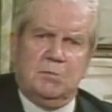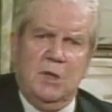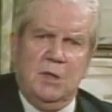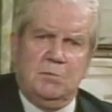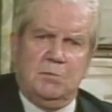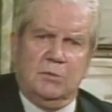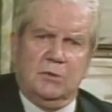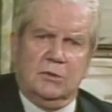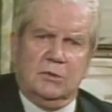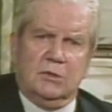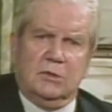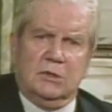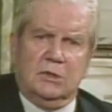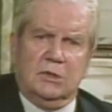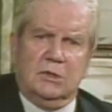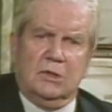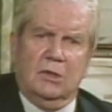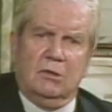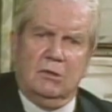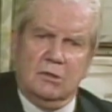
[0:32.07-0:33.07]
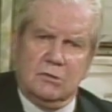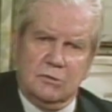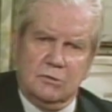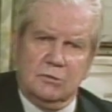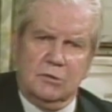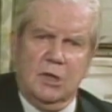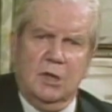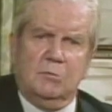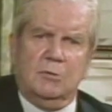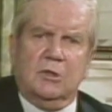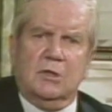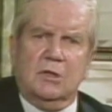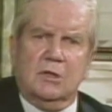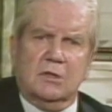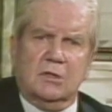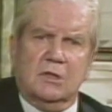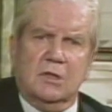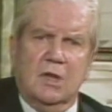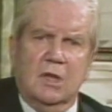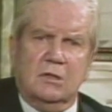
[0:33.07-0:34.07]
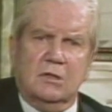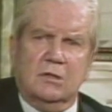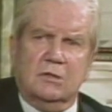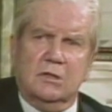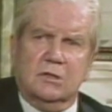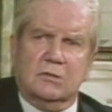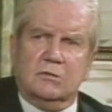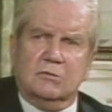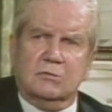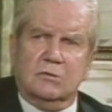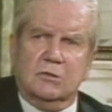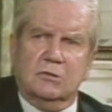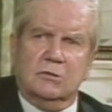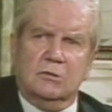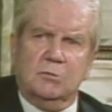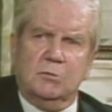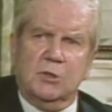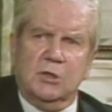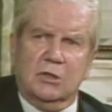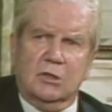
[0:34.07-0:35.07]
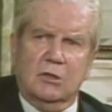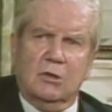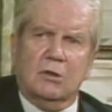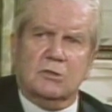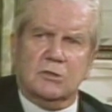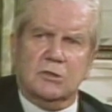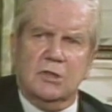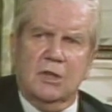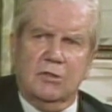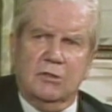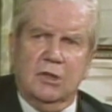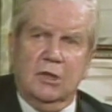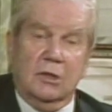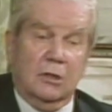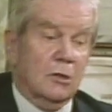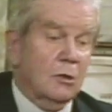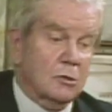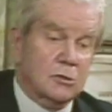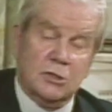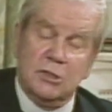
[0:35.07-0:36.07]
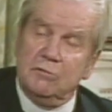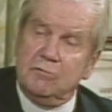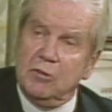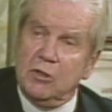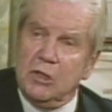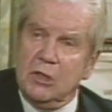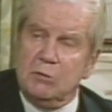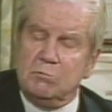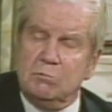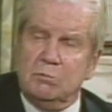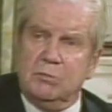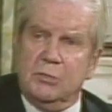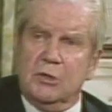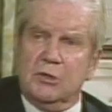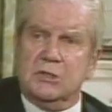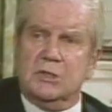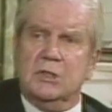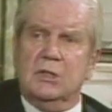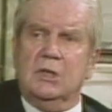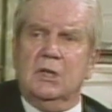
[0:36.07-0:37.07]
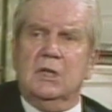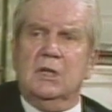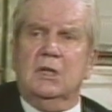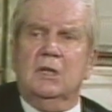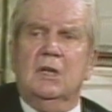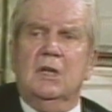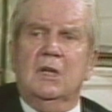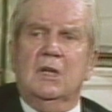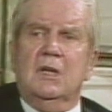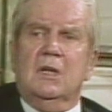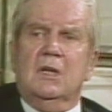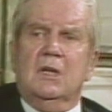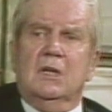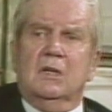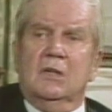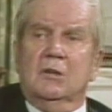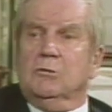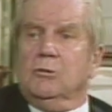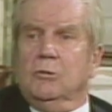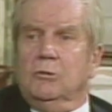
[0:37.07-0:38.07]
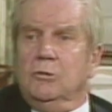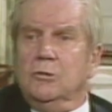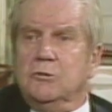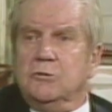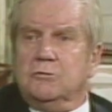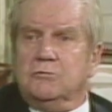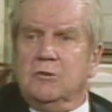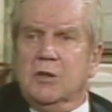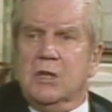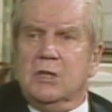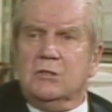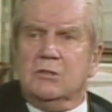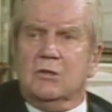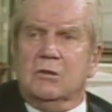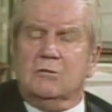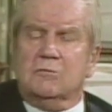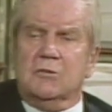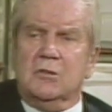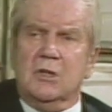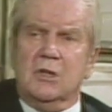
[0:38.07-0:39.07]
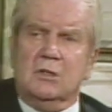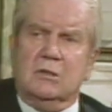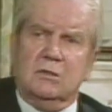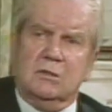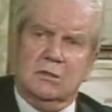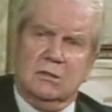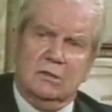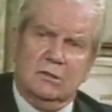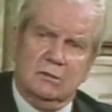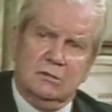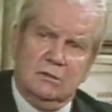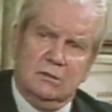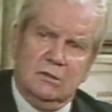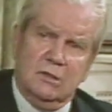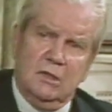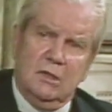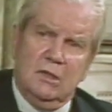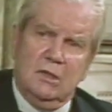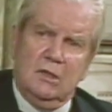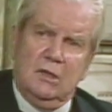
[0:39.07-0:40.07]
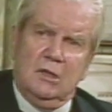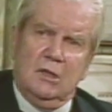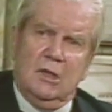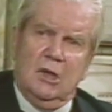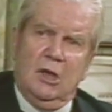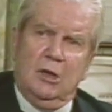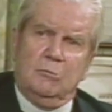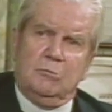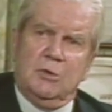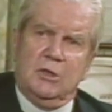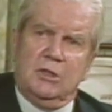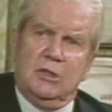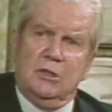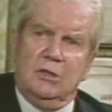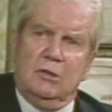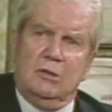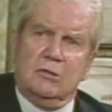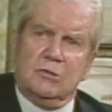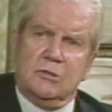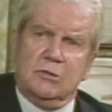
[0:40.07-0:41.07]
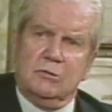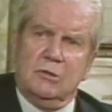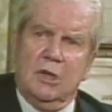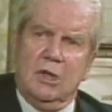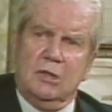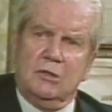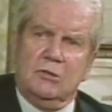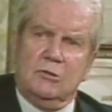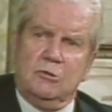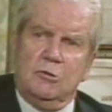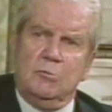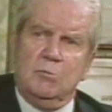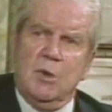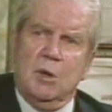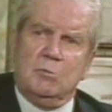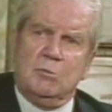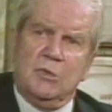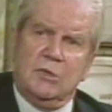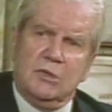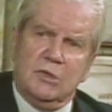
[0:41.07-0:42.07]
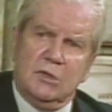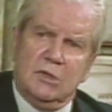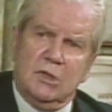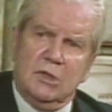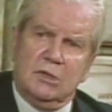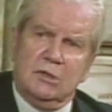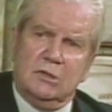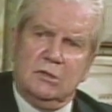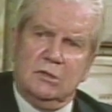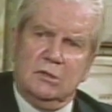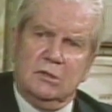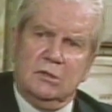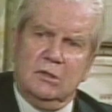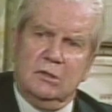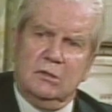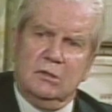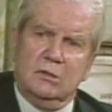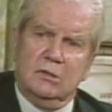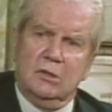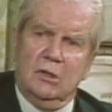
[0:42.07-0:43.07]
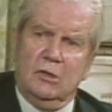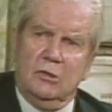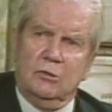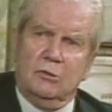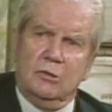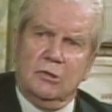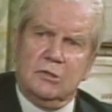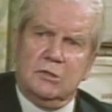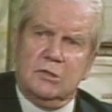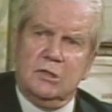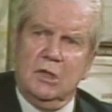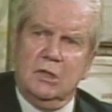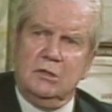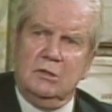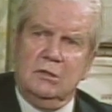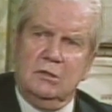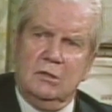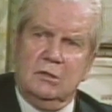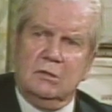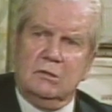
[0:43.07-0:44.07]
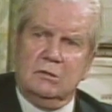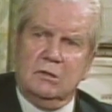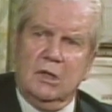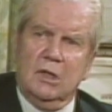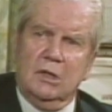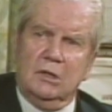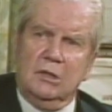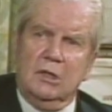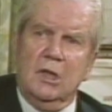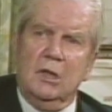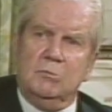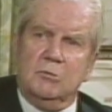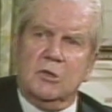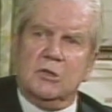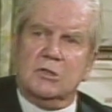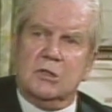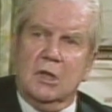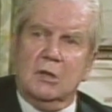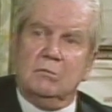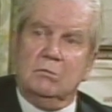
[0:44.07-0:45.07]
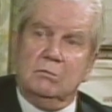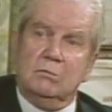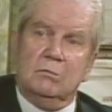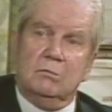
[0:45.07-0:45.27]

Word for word: people uh, also came to understand that this was going to be a costly thing, costly for them personally. They were going to lose friends over it. Uh, uh, but they also had to remember that uh, their Lord said, you know, I came to set